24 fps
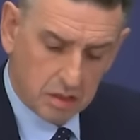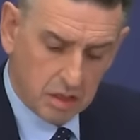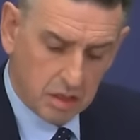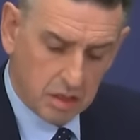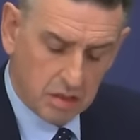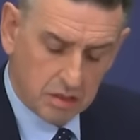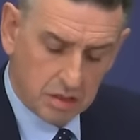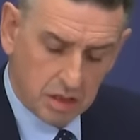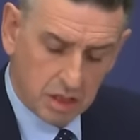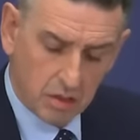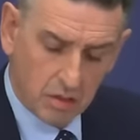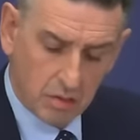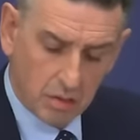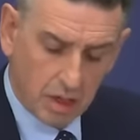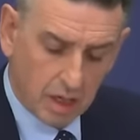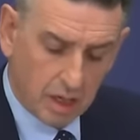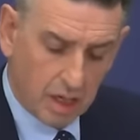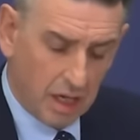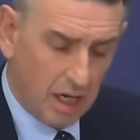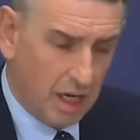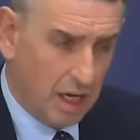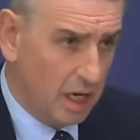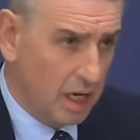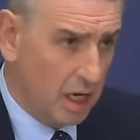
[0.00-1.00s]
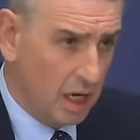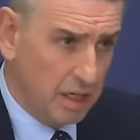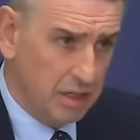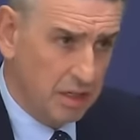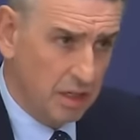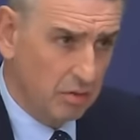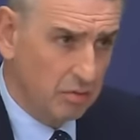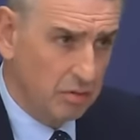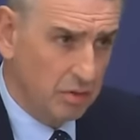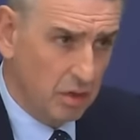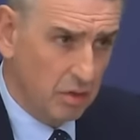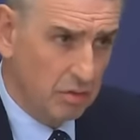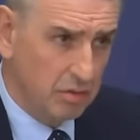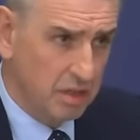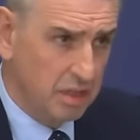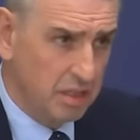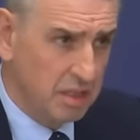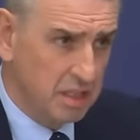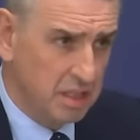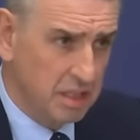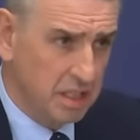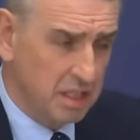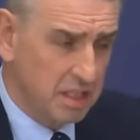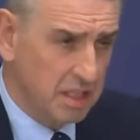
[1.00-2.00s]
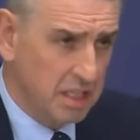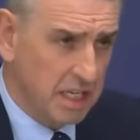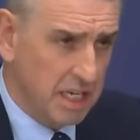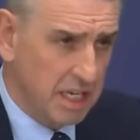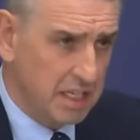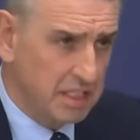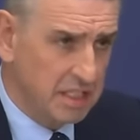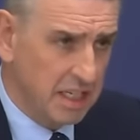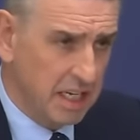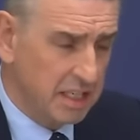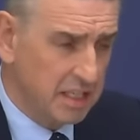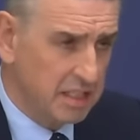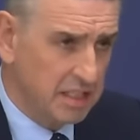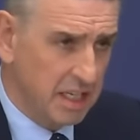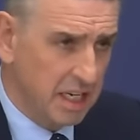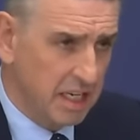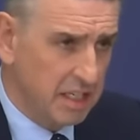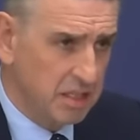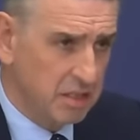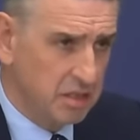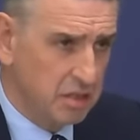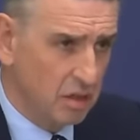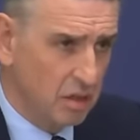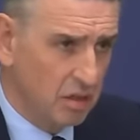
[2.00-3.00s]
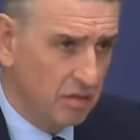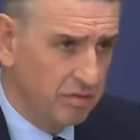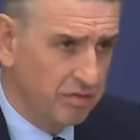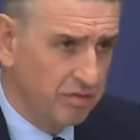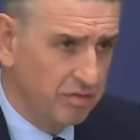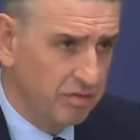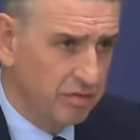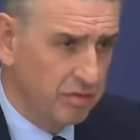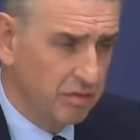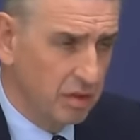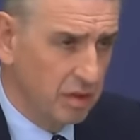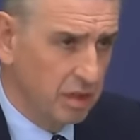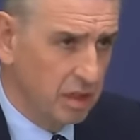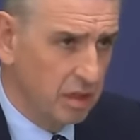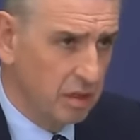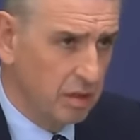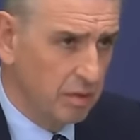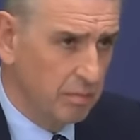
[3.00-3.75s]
So I don't know the exact date of...